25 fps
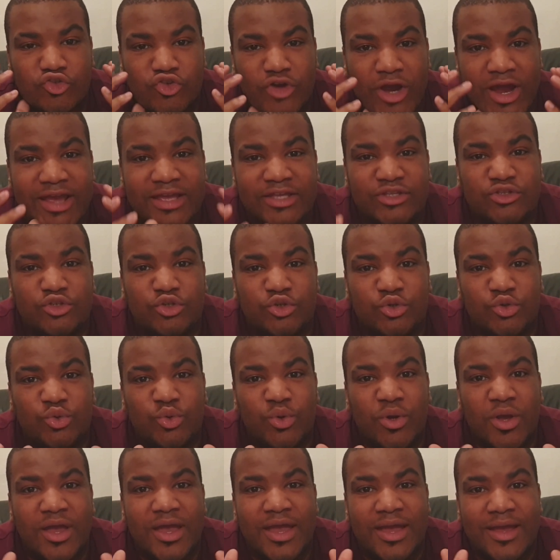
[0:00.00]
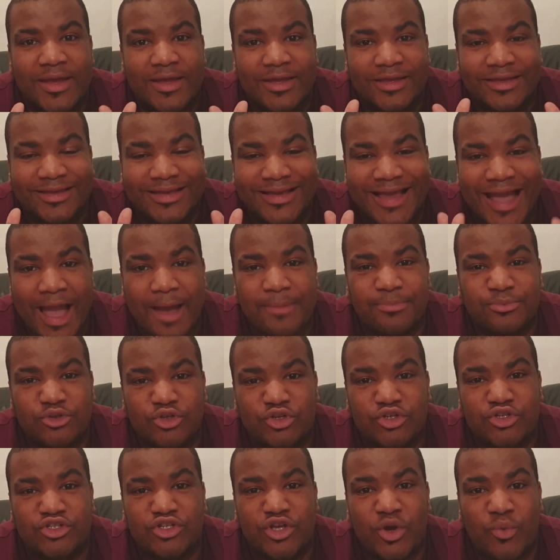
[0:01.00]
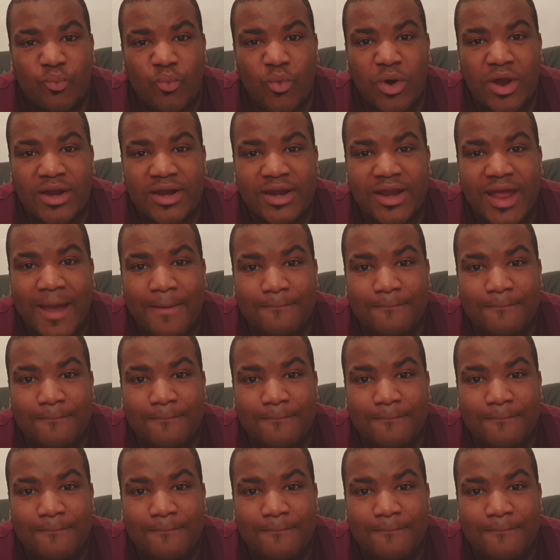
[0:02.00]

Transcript: Trying to capture someone